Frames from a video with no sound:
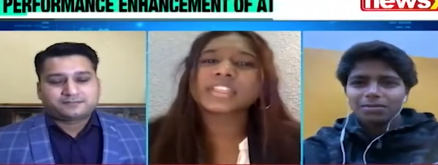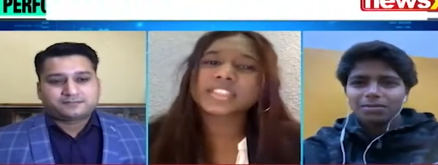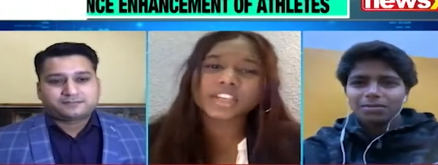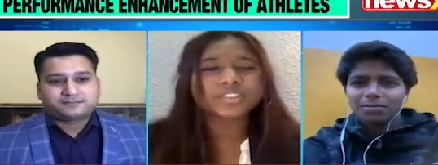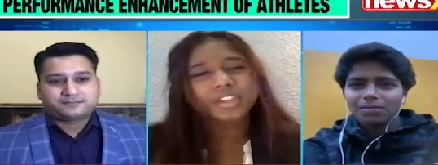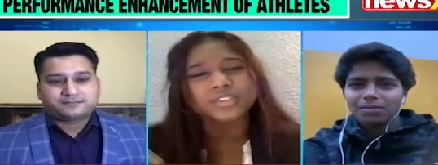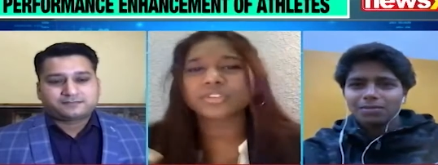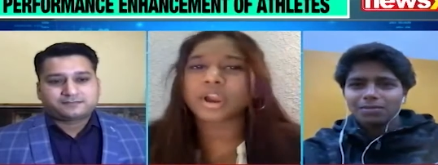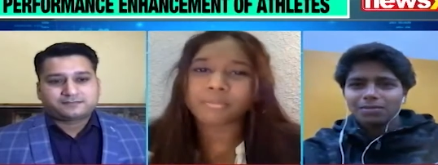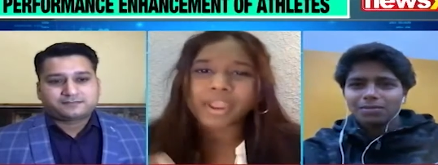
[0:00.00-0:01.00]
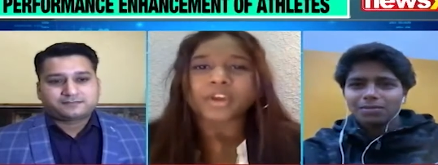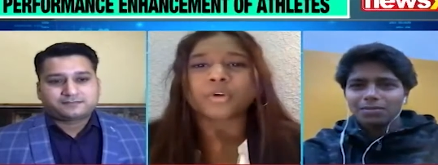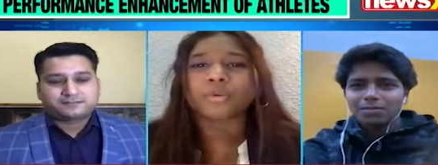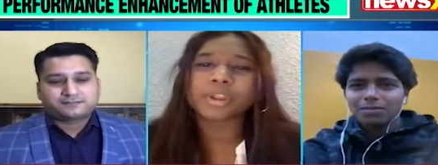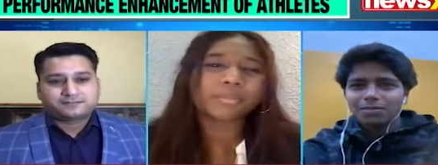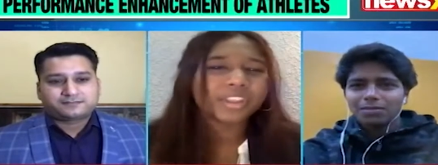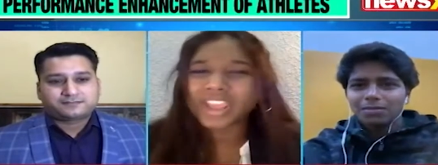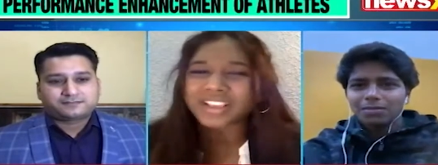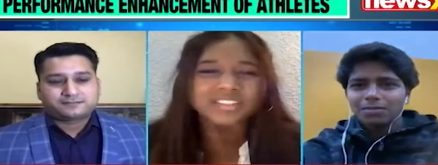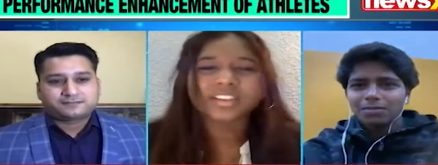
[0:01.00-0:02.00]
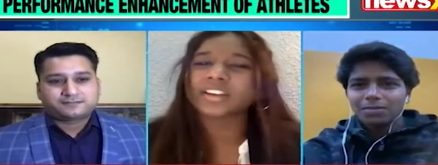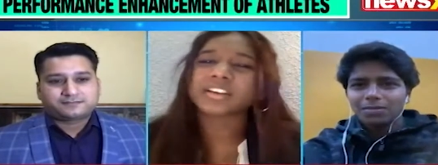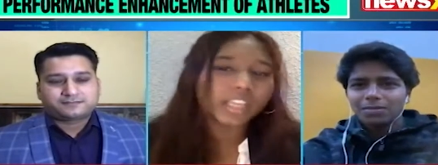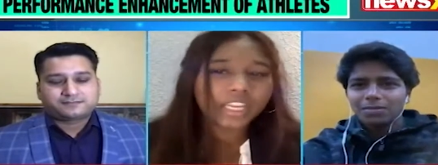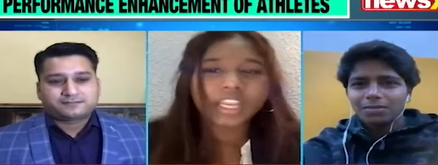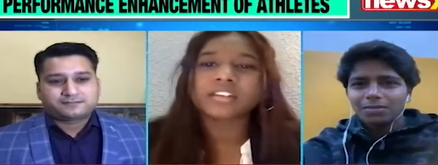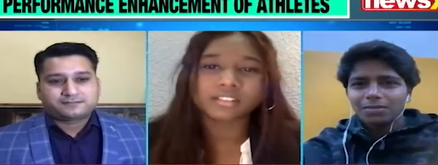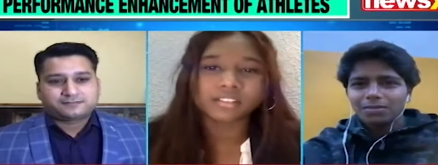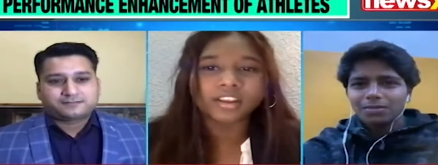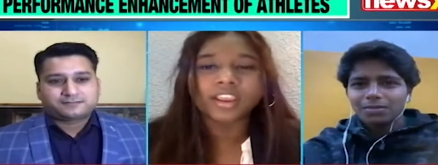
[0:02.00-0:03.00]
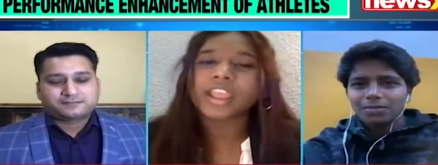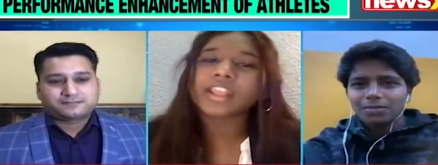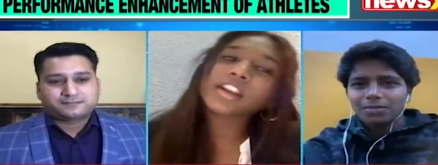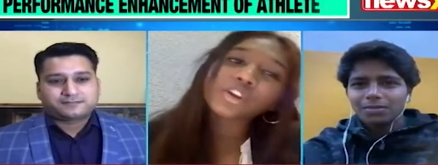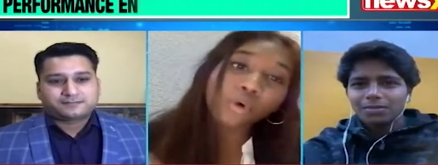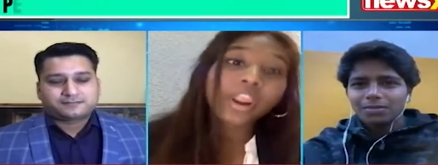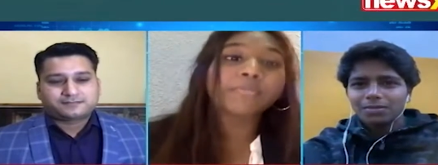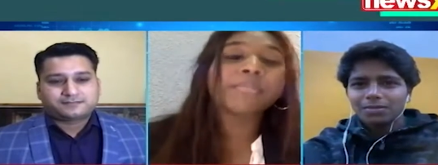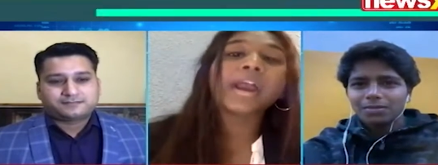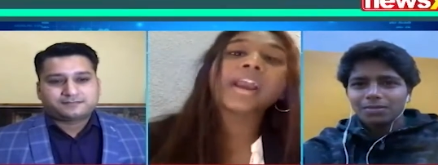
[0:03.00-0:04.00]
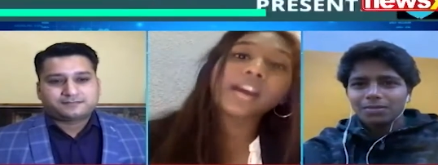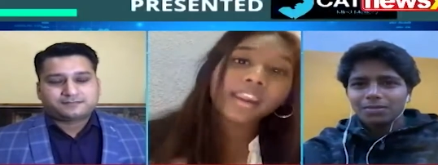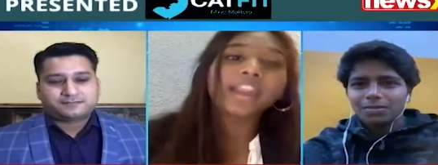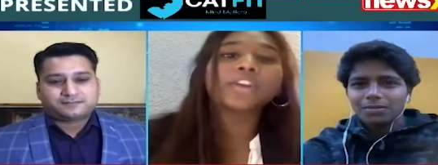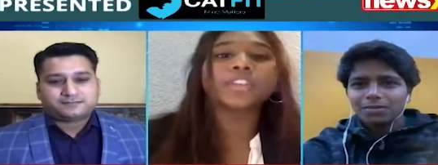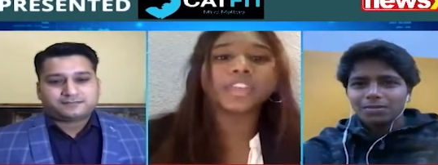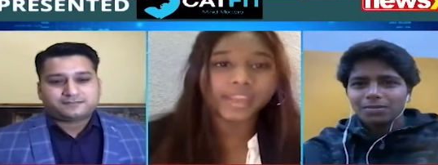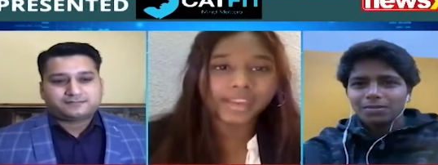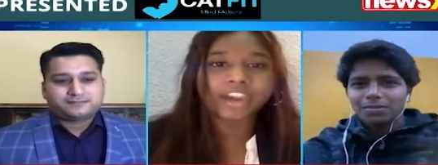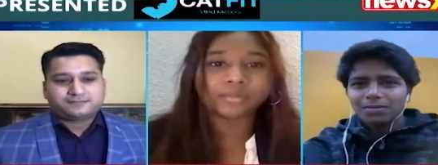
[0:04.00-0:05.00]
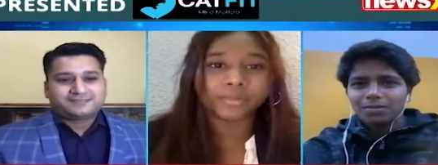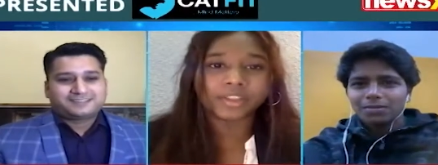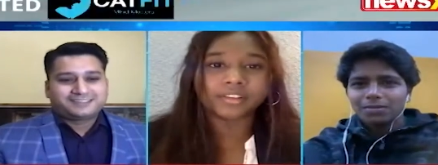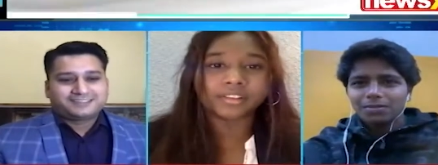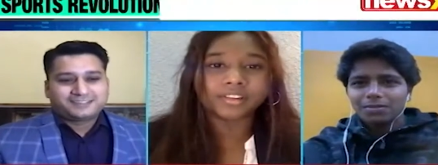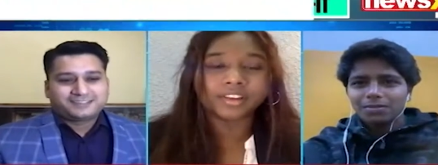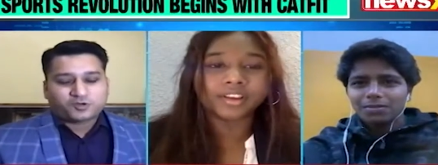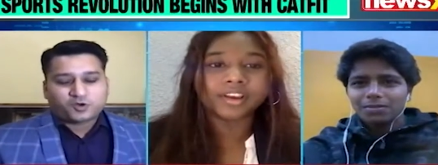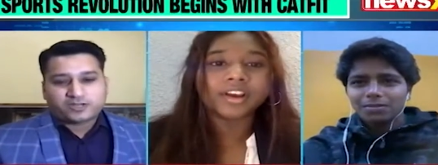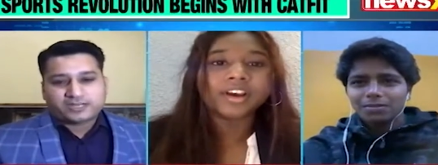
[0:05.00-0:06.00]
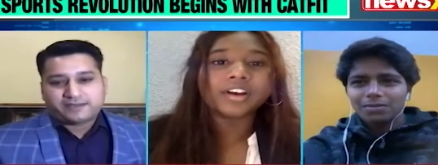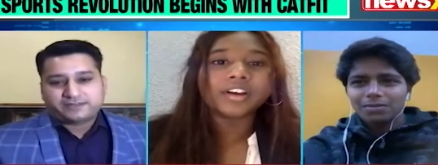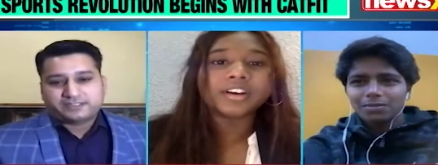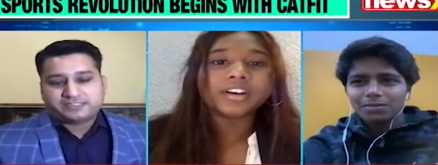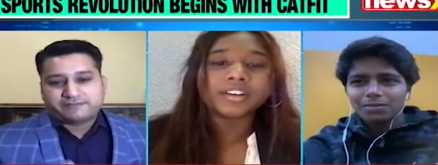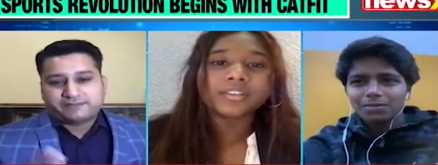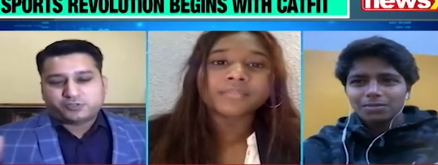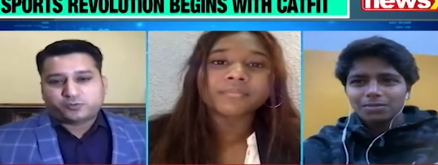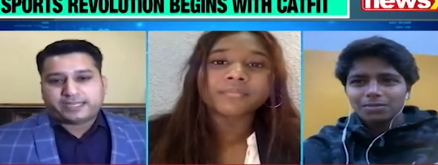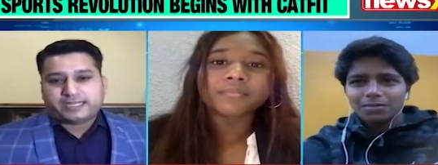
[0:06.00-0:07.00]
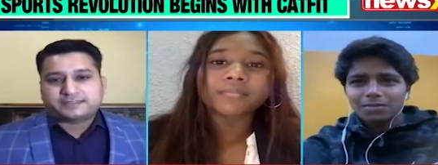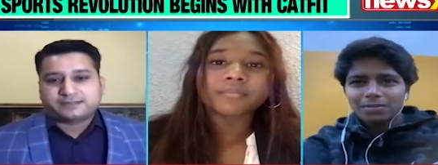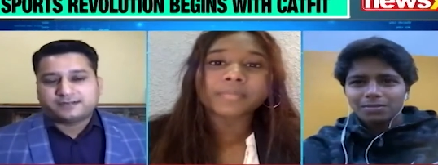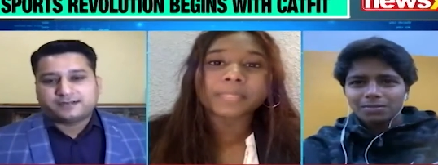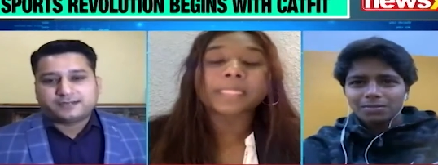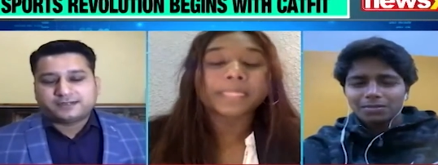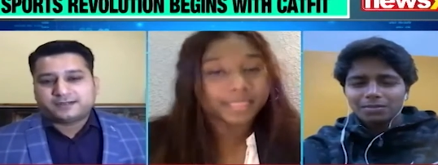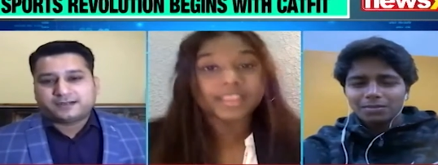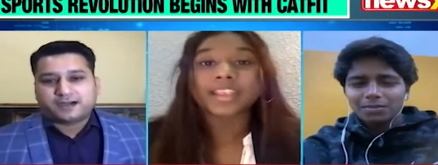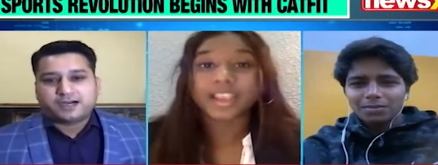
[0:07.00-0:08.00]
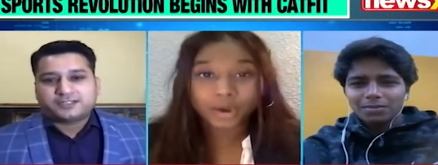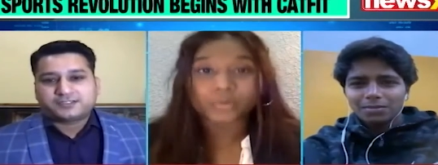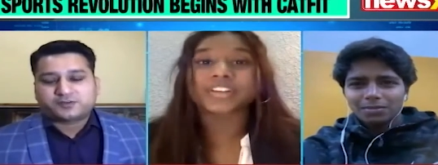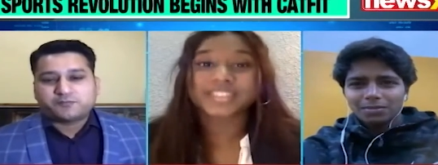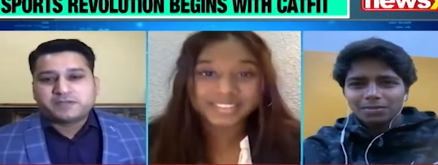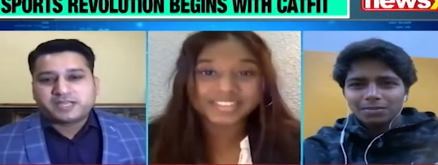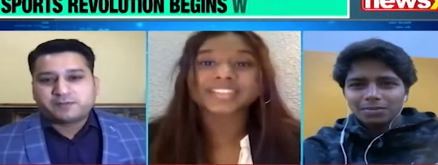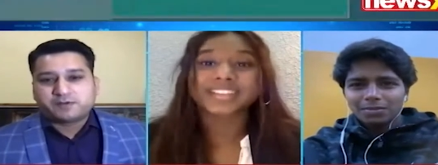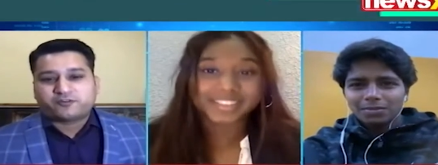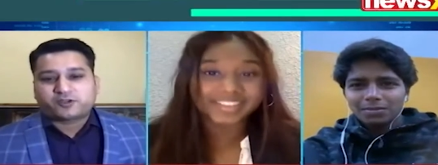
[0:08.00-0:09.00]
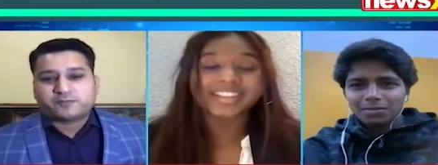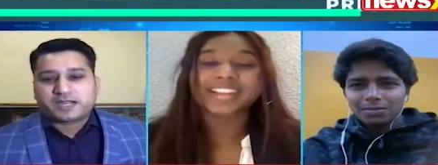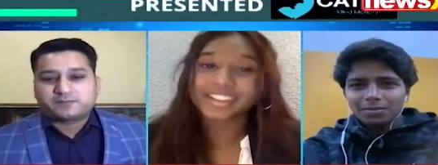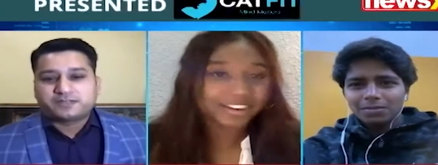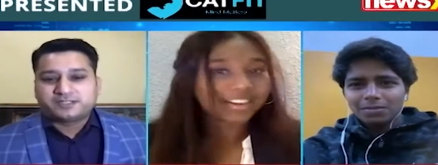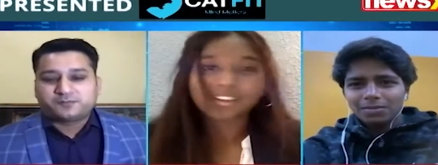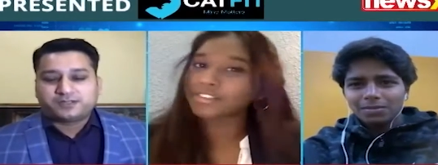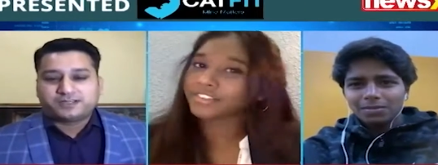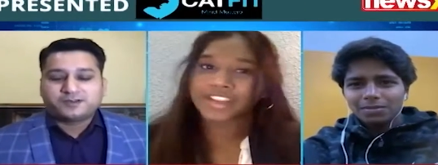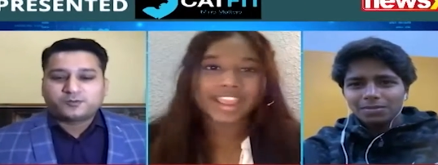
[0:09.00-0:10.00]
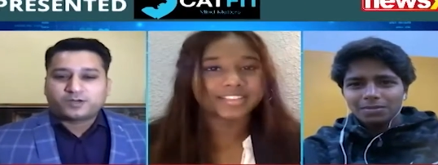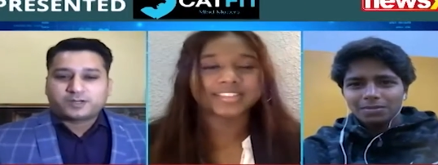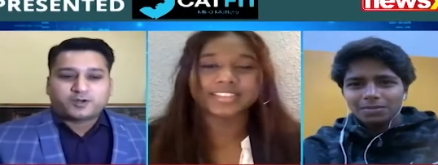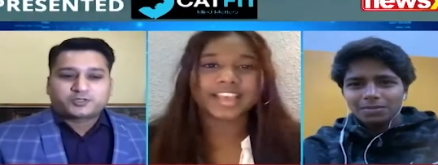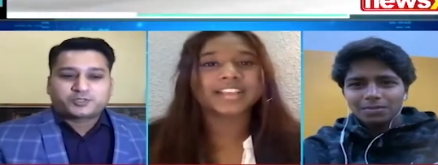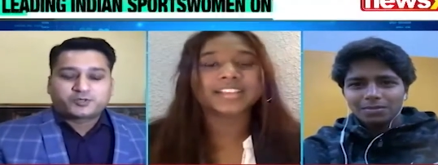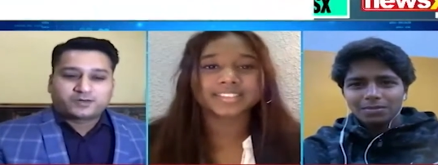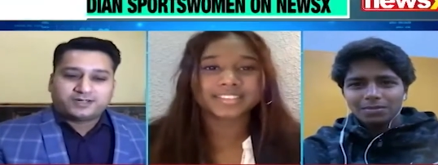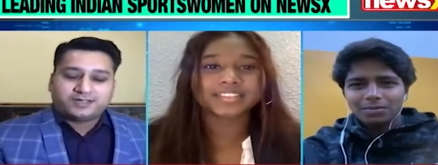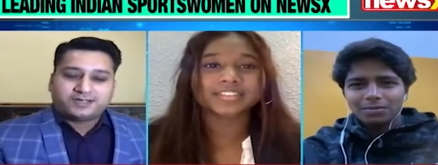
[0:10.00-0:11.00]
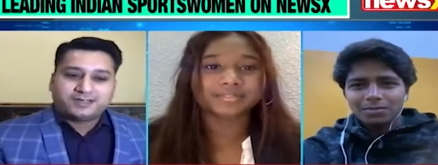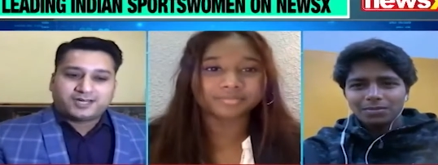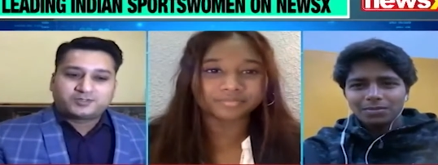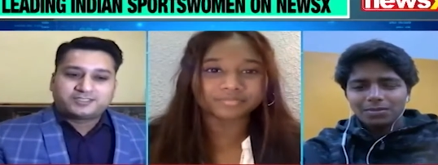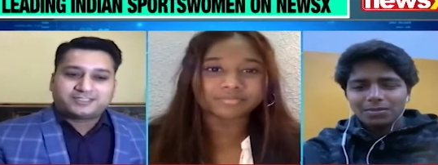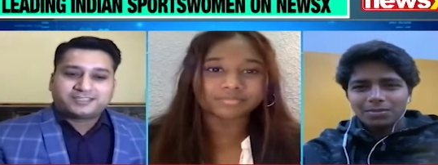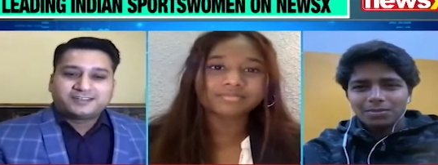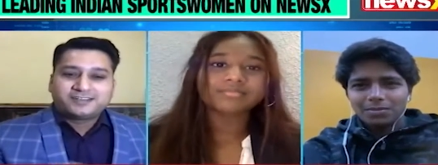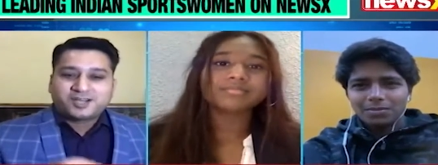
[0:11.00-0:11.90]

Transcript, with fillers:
Speaker 1: three sessions i used to come back home maybe rest a little eat and then go get back again to the academy
Speaker 2: on an average seven to eight uh, hours minimum for a badminton player what about you uh, arundhati